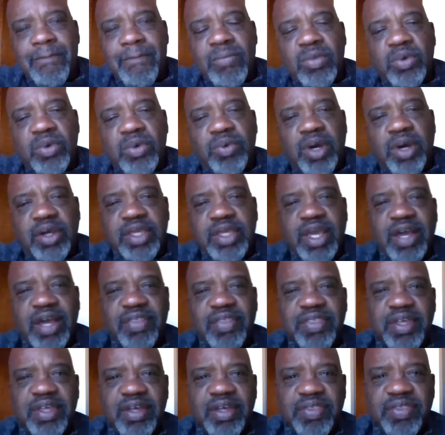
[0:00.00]
Well, yeah,
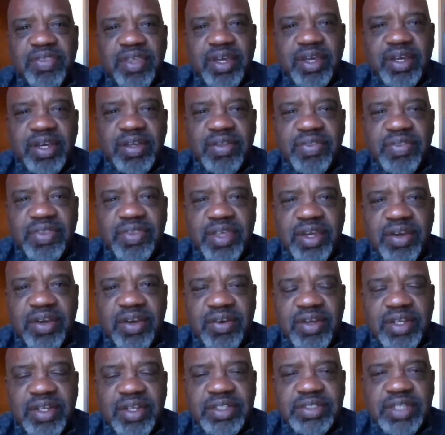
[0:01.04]
there
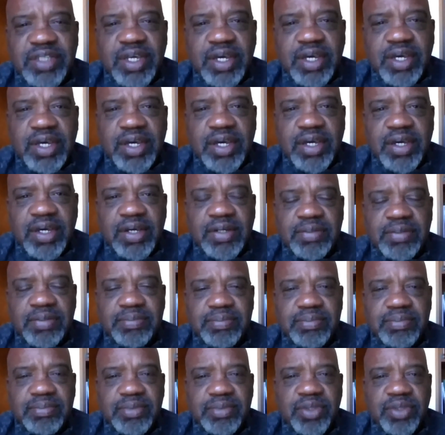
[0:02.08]

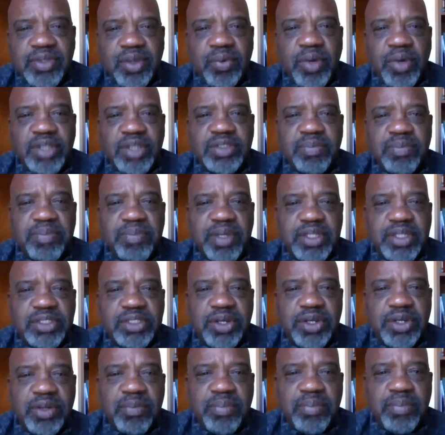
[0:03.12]
was a big
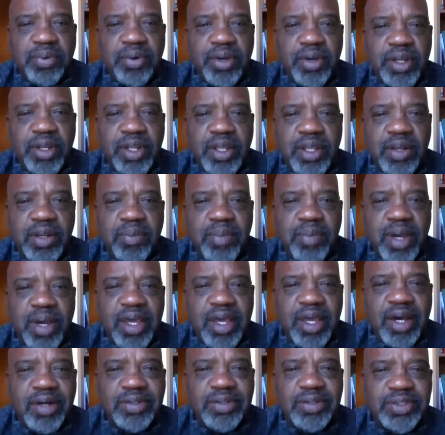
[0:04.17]
turning point in my
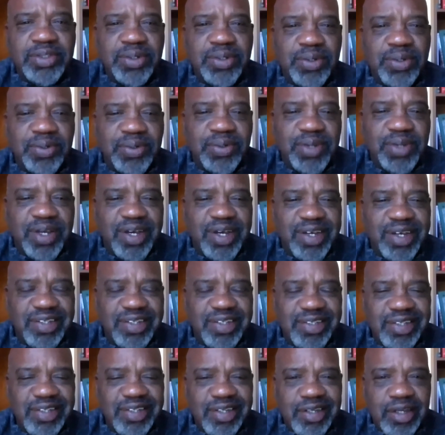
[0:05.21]
household.
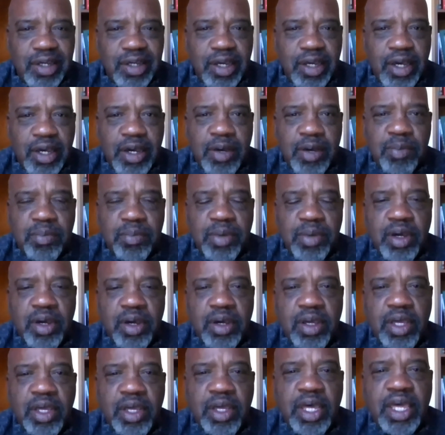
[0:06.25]

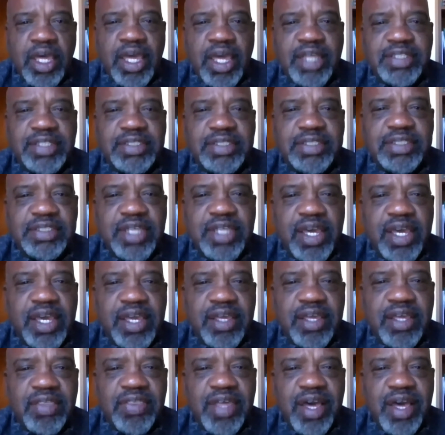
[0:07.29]
I hate to
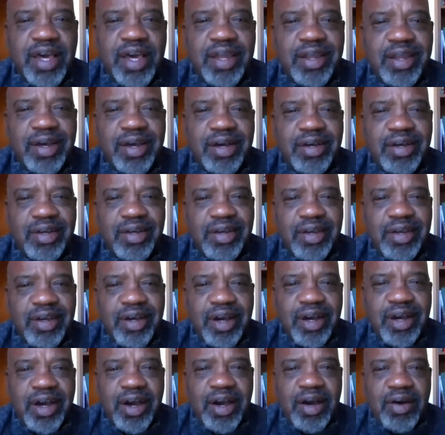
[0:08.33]
say that
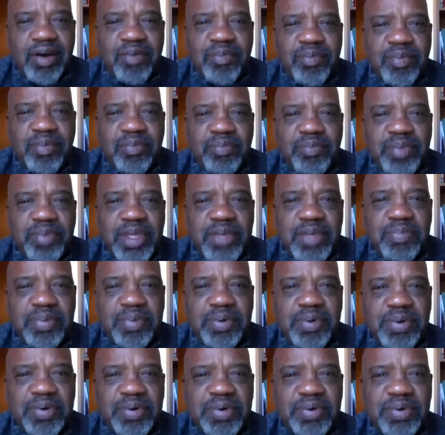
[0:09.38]

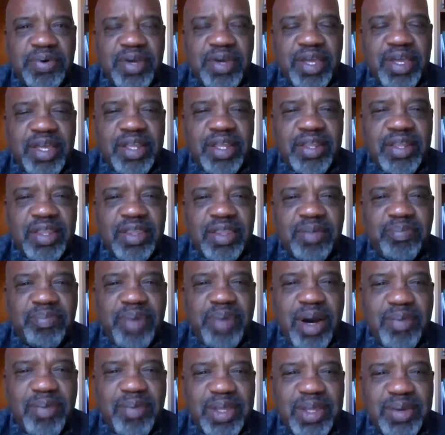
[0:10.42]
people in the
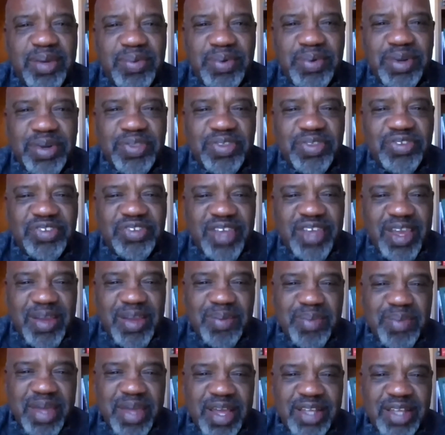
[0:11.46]
public weren't the
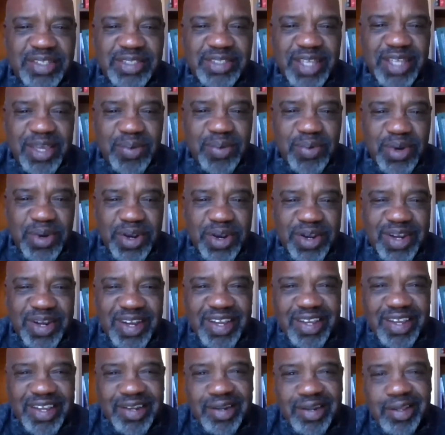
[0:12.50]
same as they were
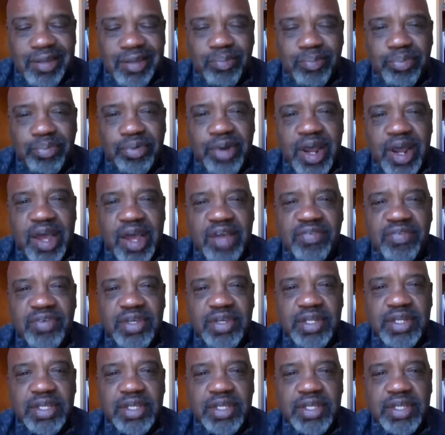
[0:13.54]
in private.